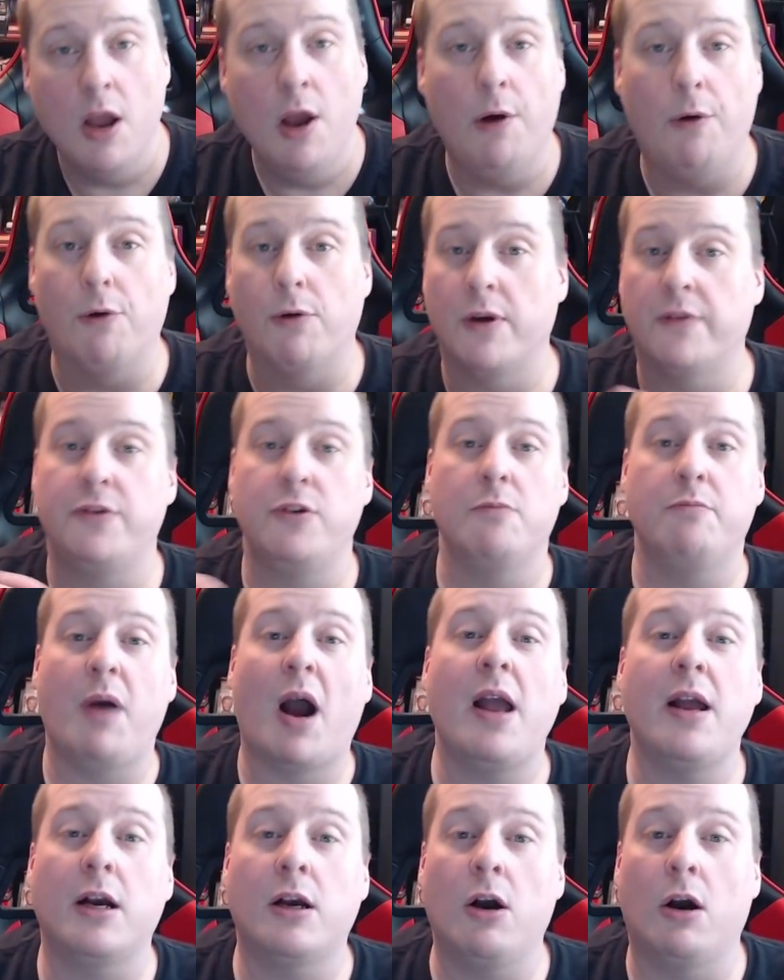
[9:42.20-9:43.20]
or if you
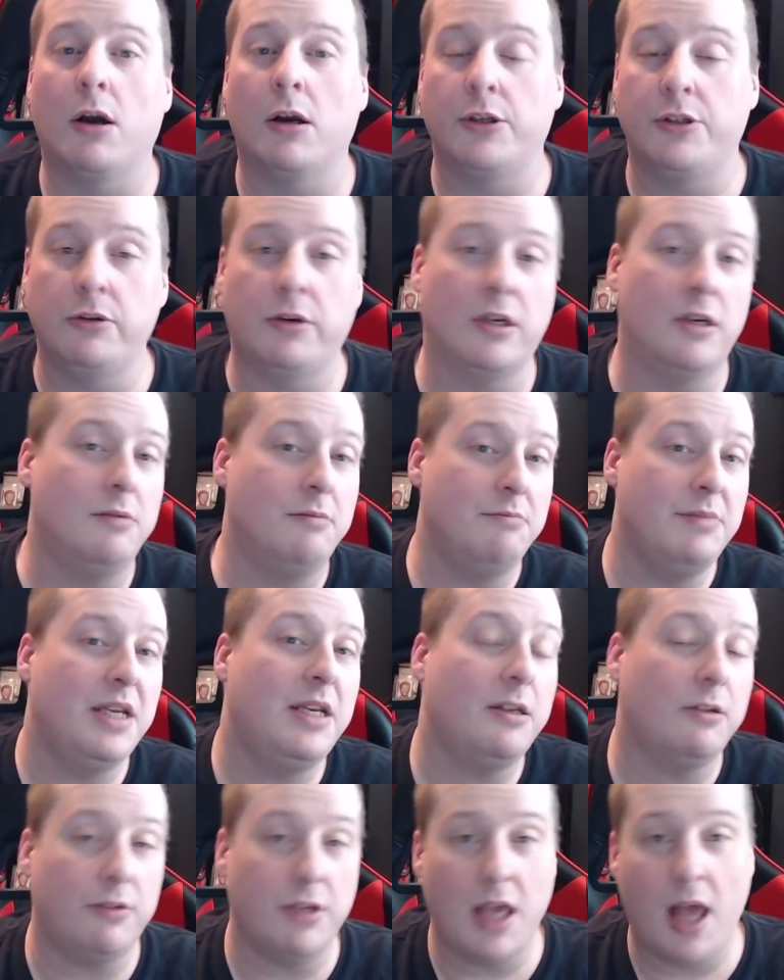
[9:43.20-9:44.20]
buy a card, you can
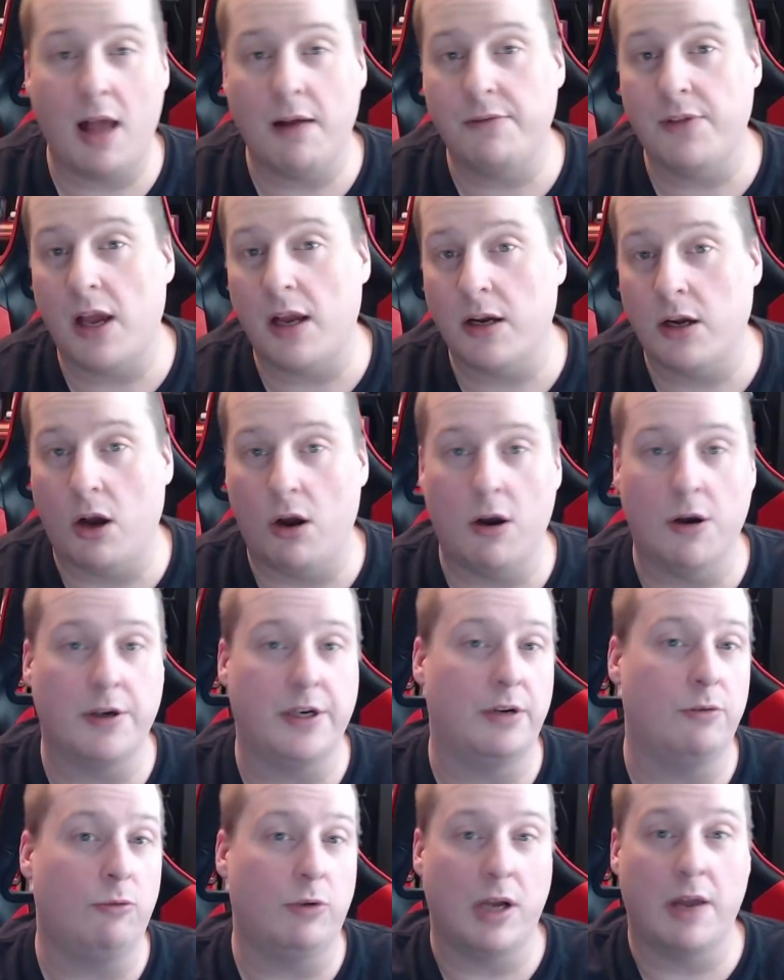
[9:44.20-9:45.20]
immediately have that card
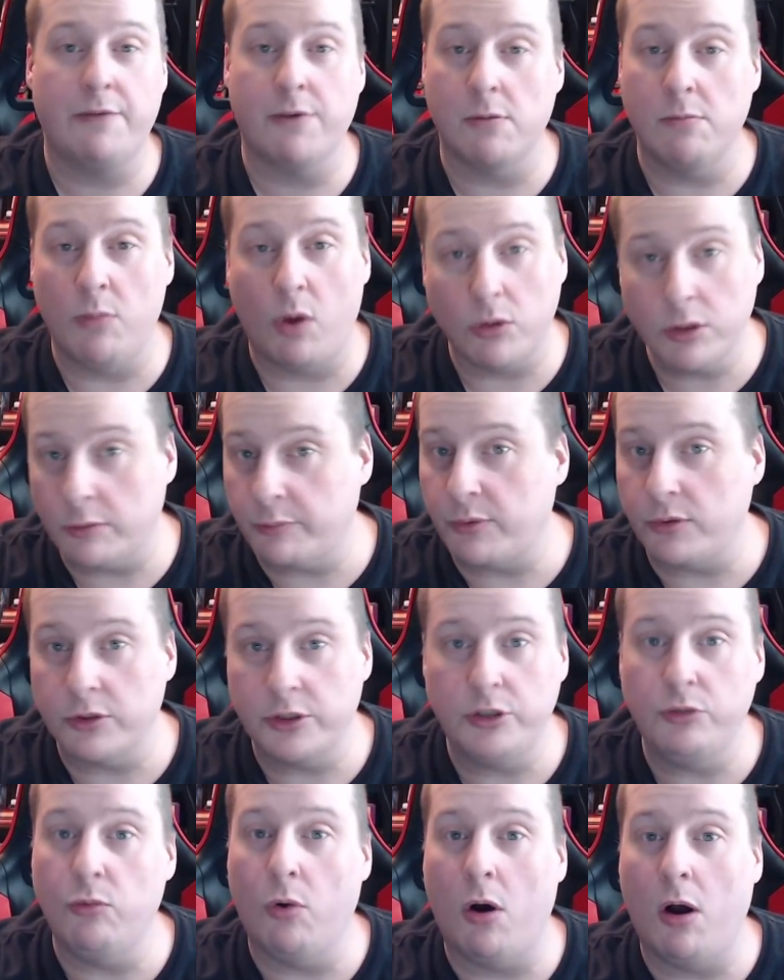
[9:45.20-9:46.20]
in whatever
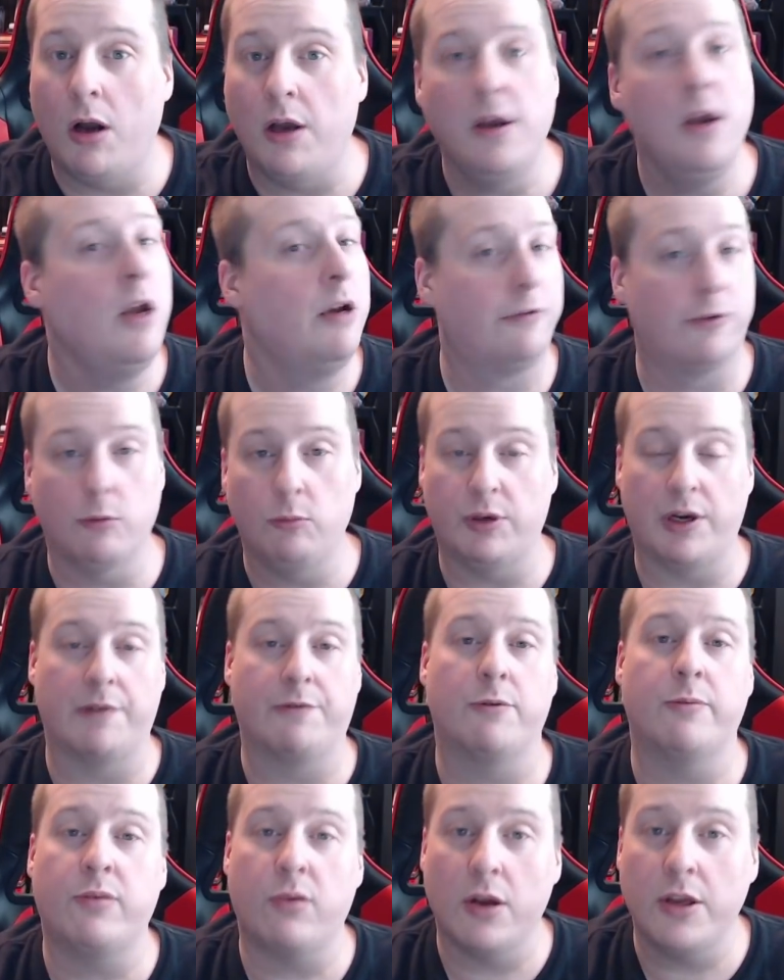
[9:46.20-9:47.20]
multiples you want for
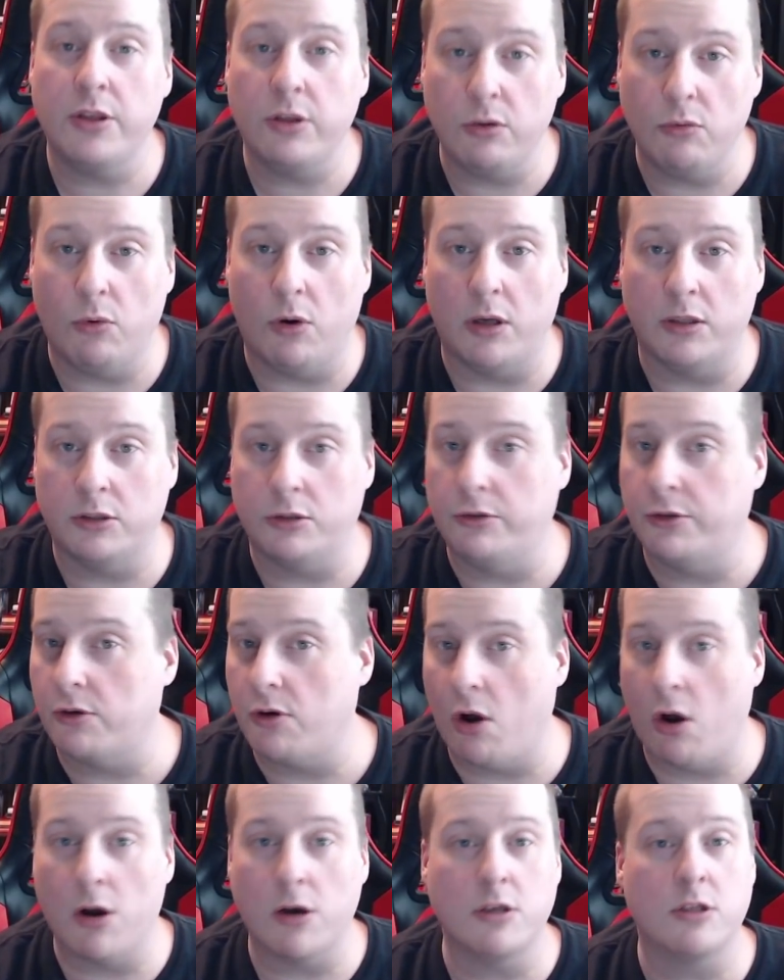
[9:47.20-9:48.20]
whatever price you want. So
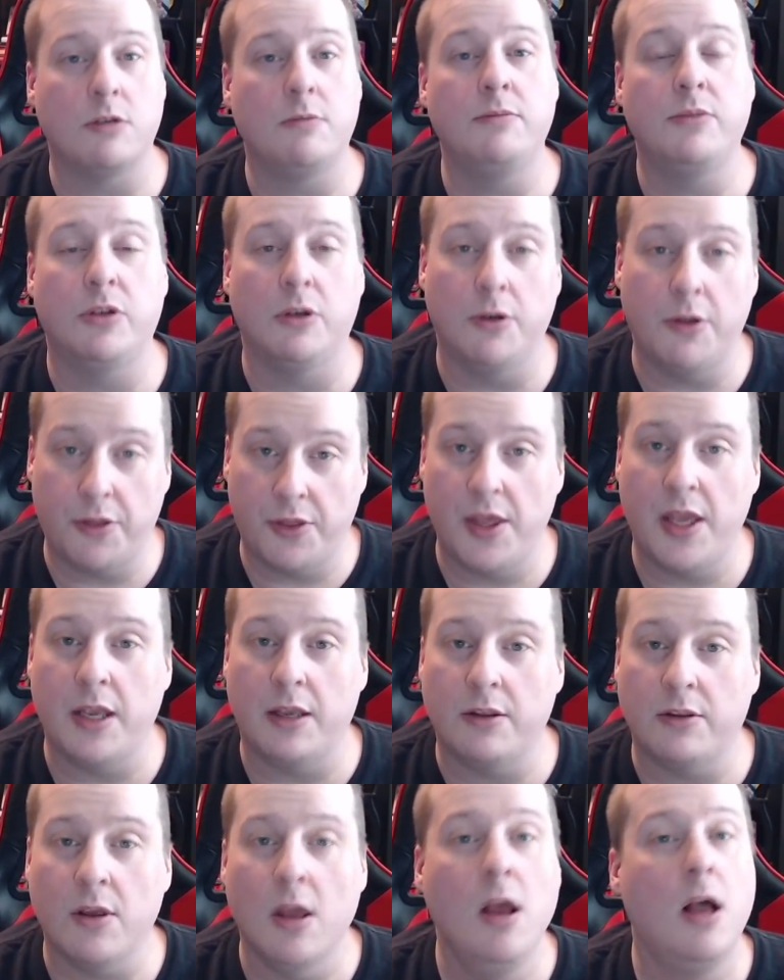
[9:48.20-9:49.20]
there are some good
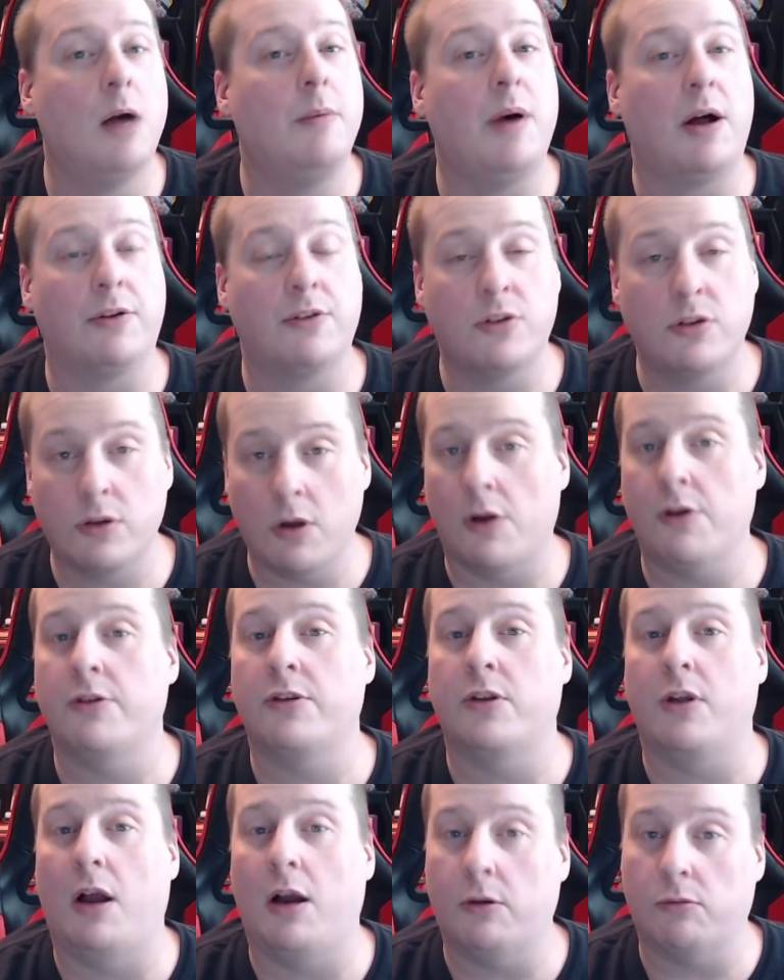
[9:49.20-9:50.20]
things about Star
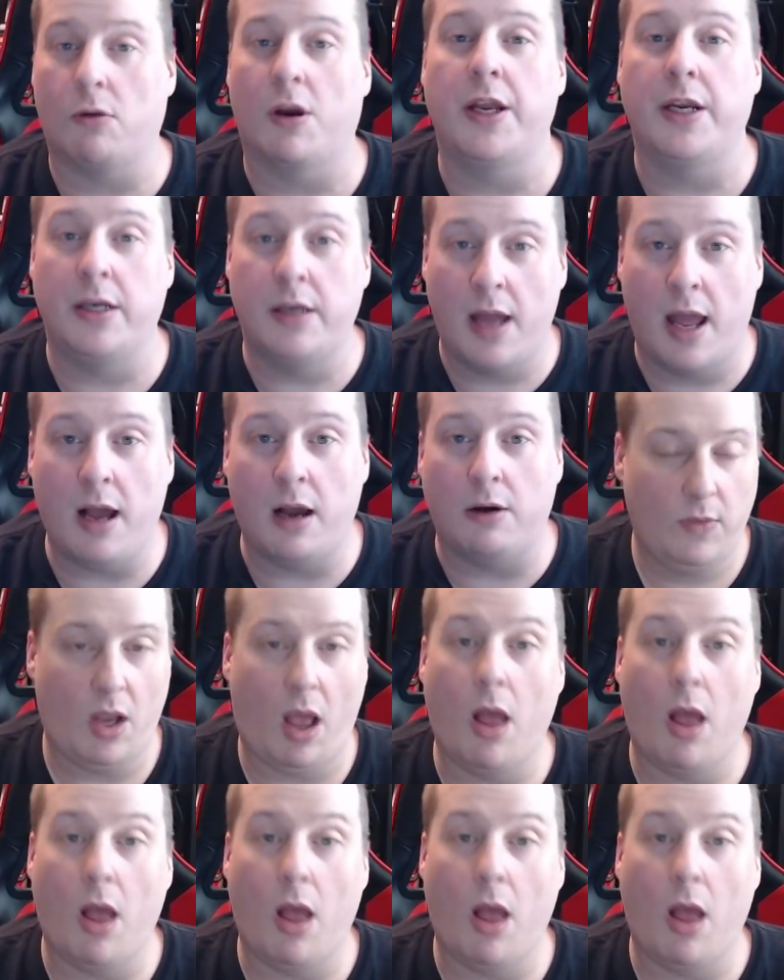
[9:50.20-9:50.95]
Stock right now.